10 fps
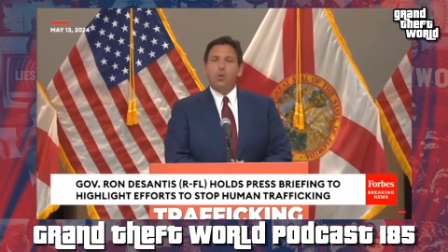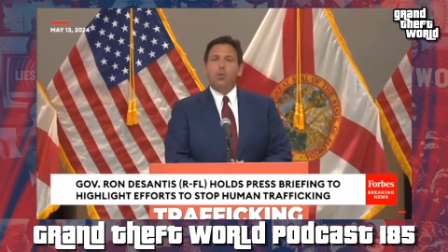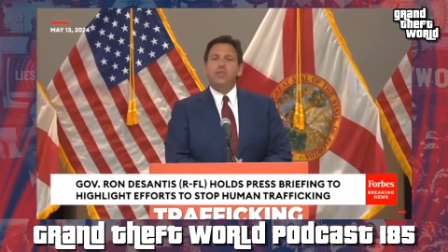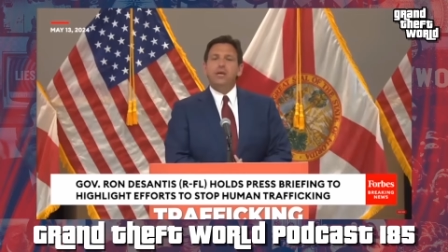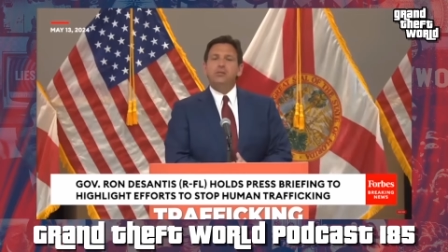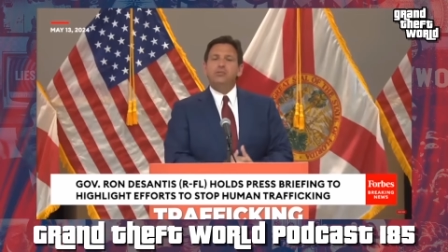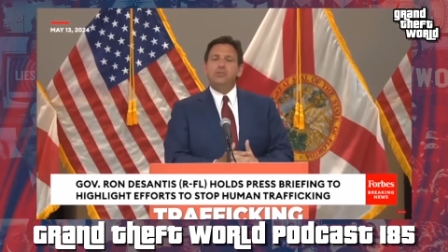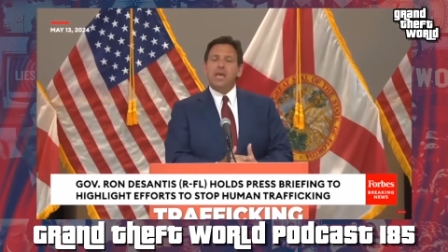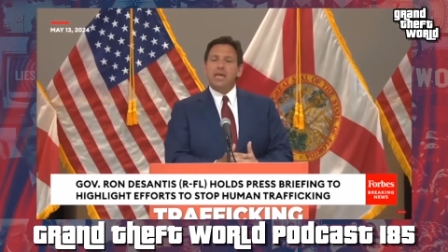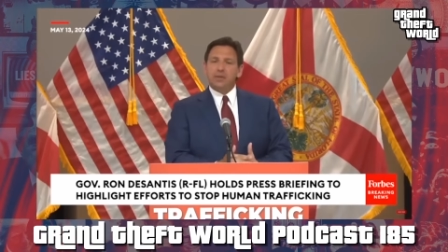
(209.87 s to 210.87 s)
when they're
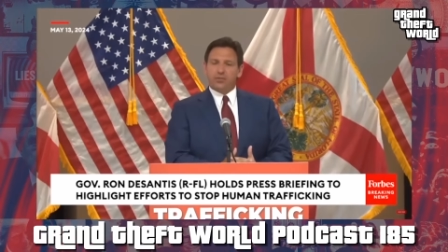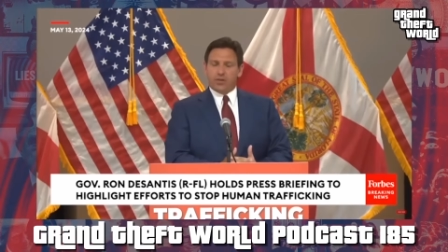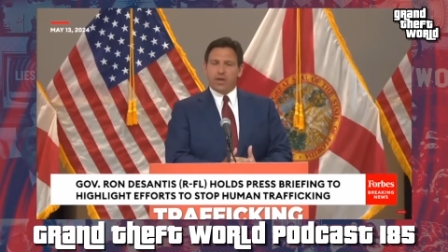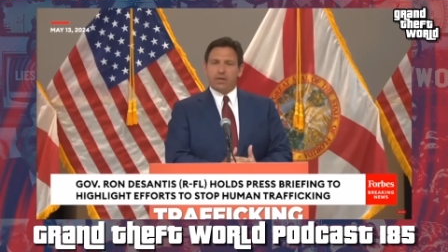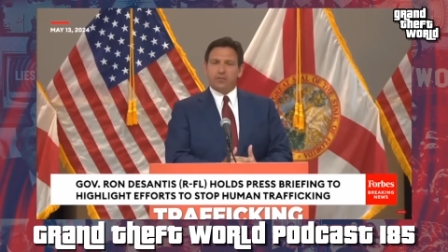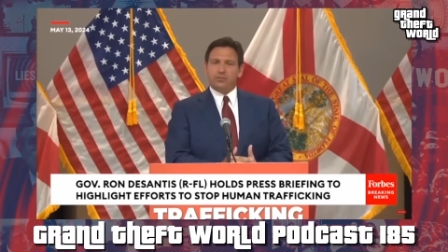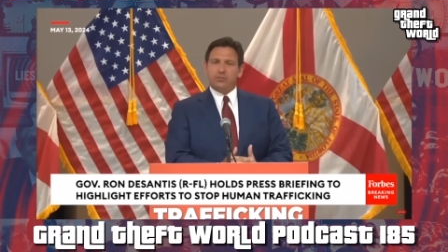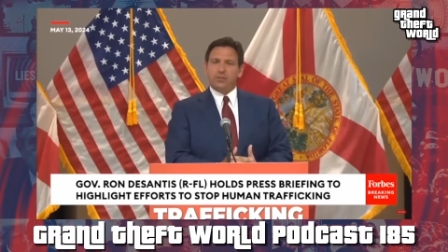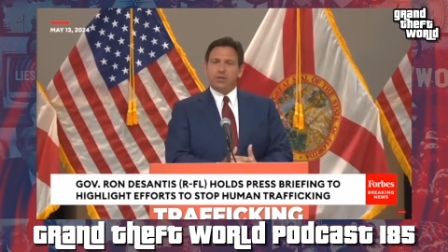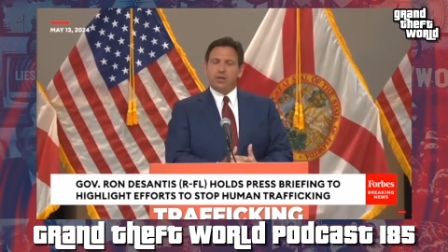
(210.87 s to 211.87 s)
saying
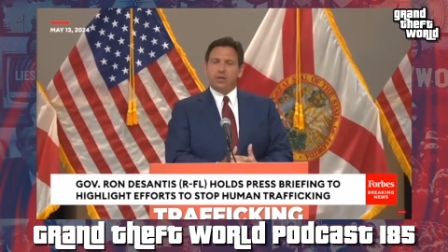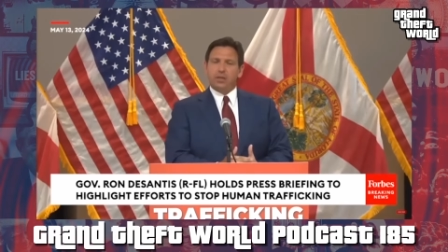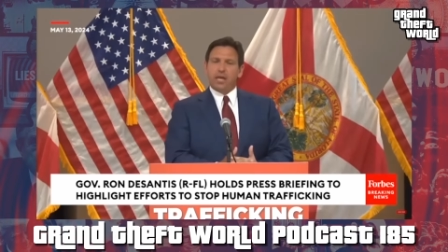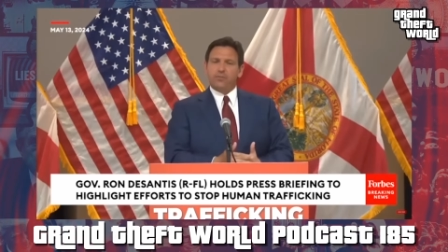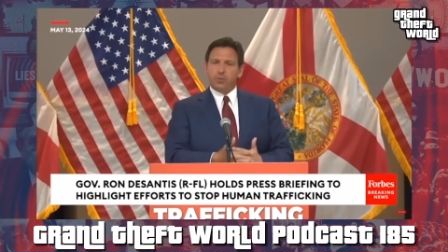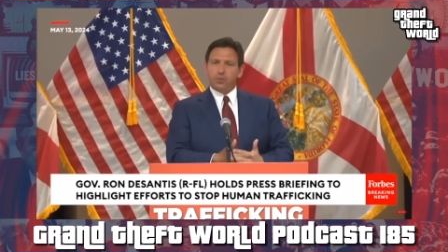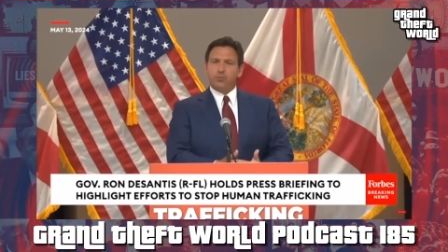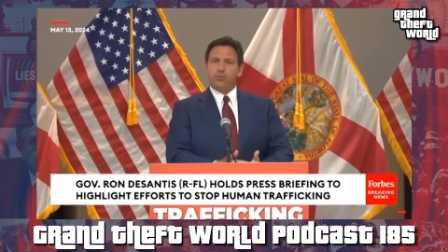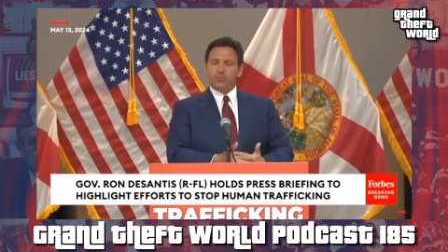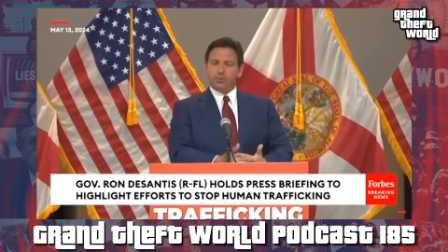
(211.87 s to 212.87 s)
things like from
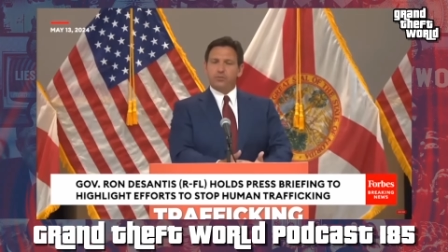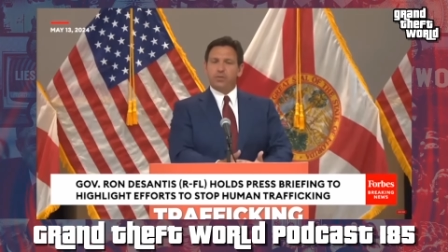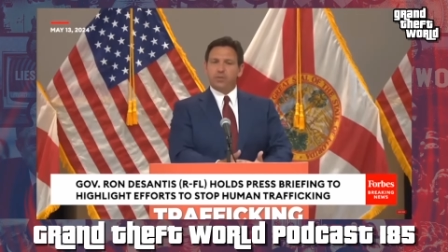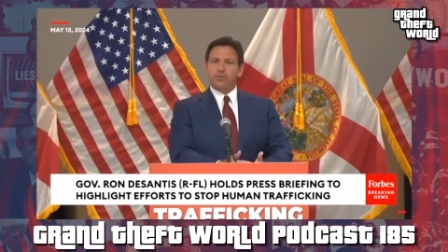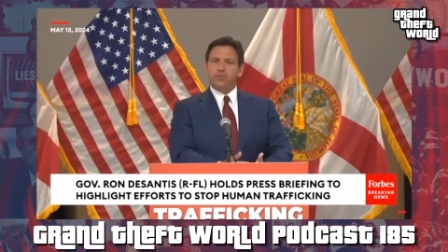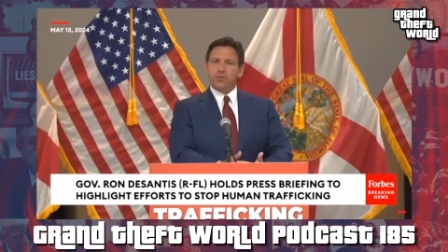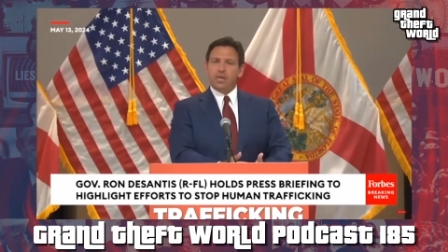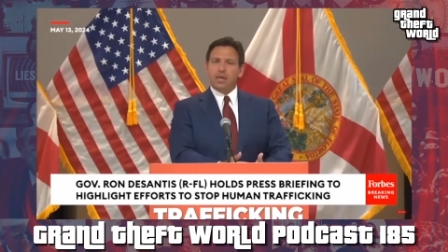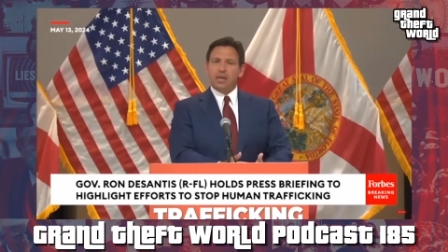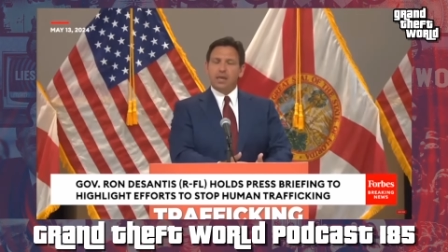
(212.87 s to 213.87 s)
the river to the
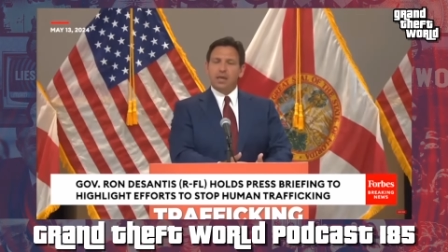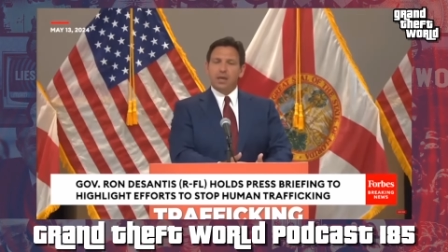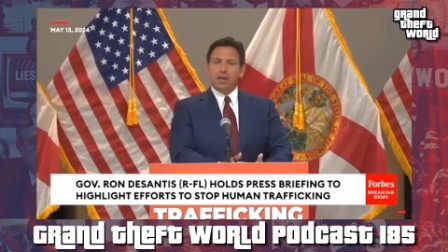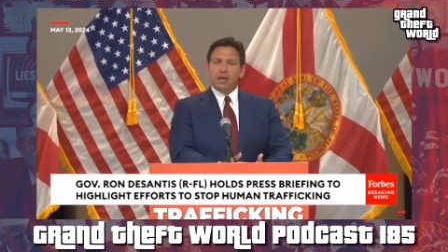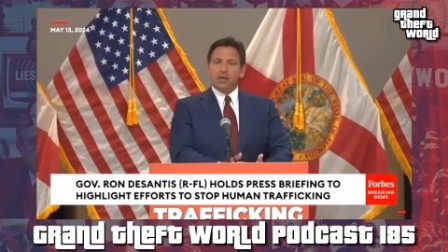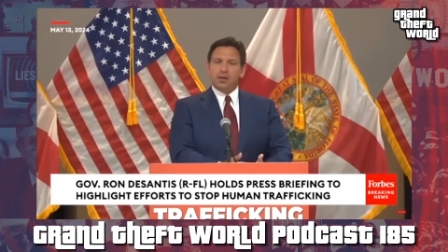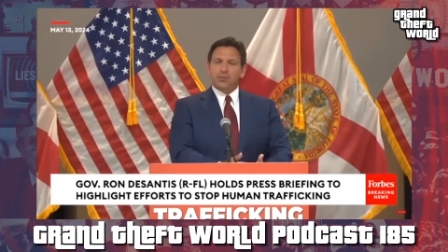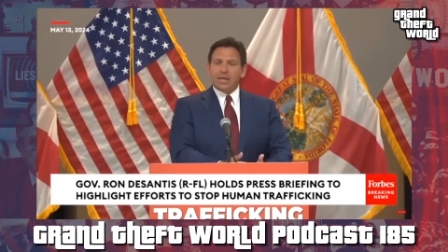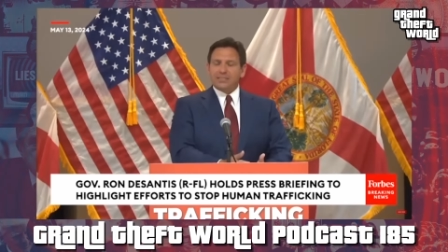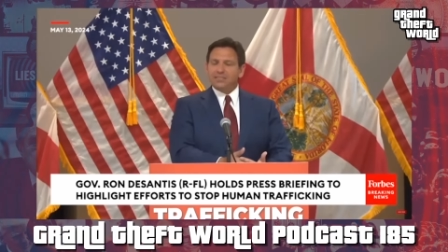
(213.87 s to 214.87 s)
sea, you
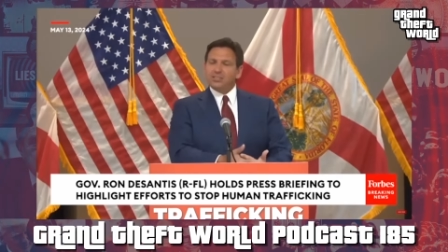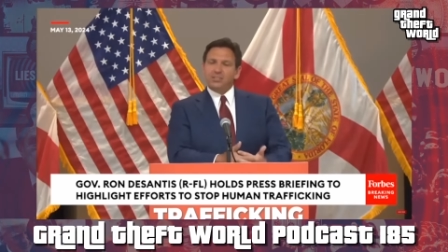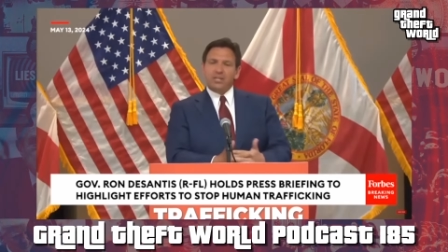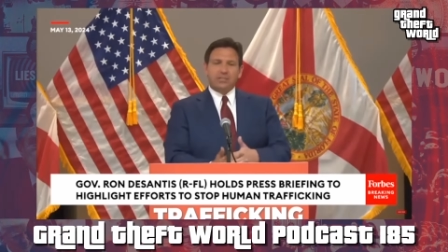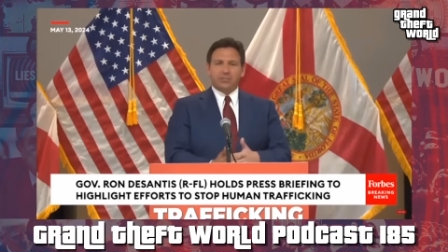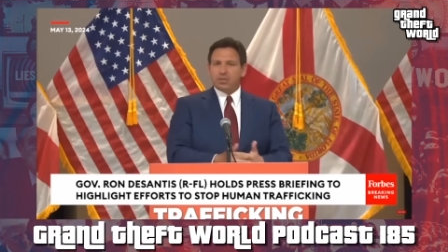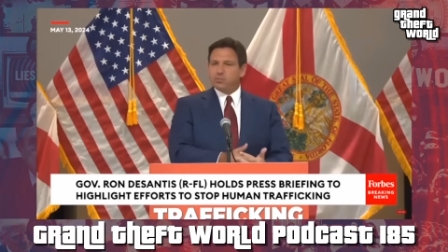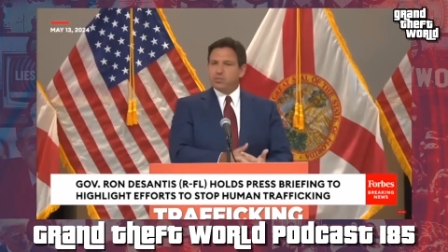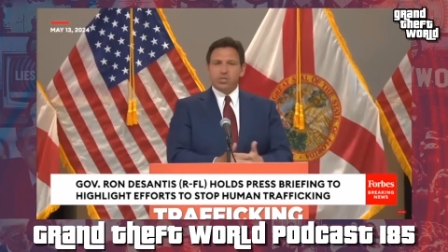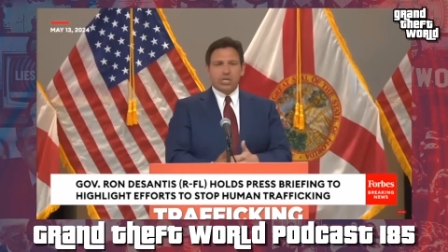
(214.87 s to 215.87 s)
know, that's just not
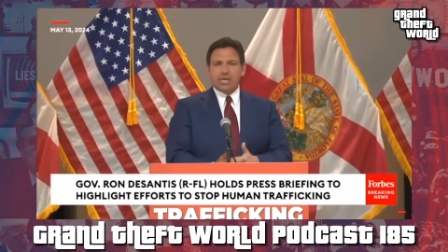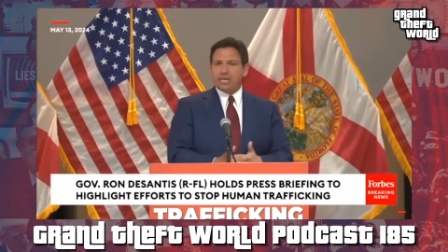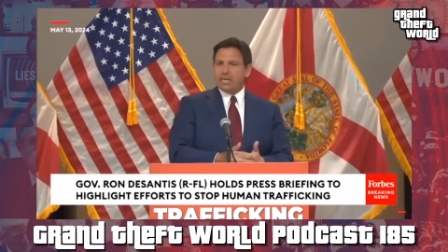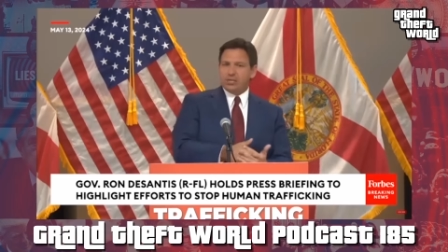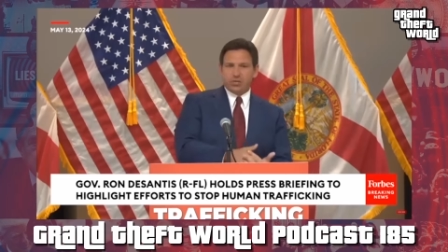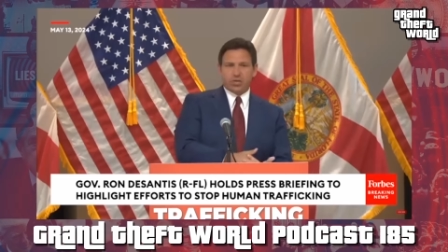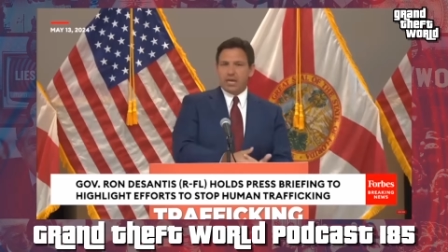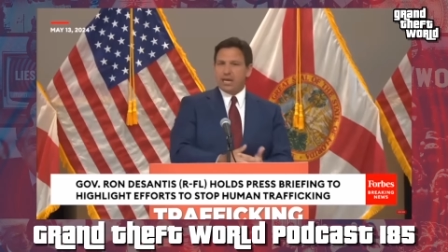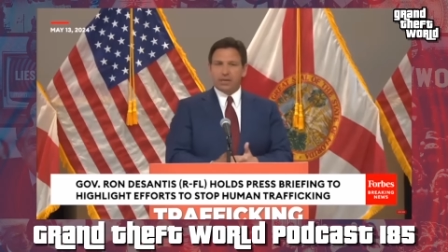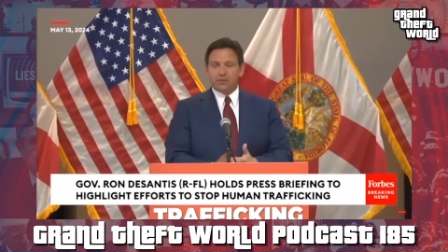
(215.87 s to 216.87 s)
some cheeky
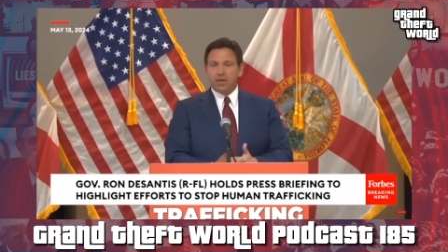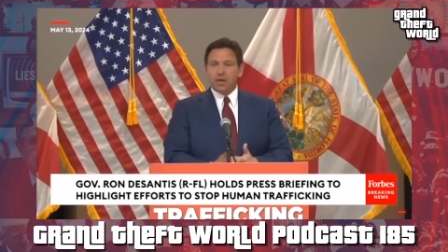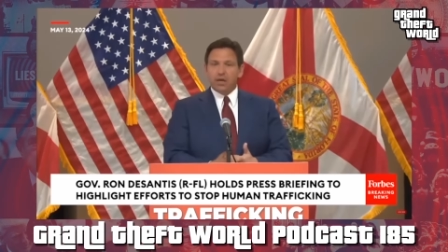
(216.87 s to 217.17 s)
chant.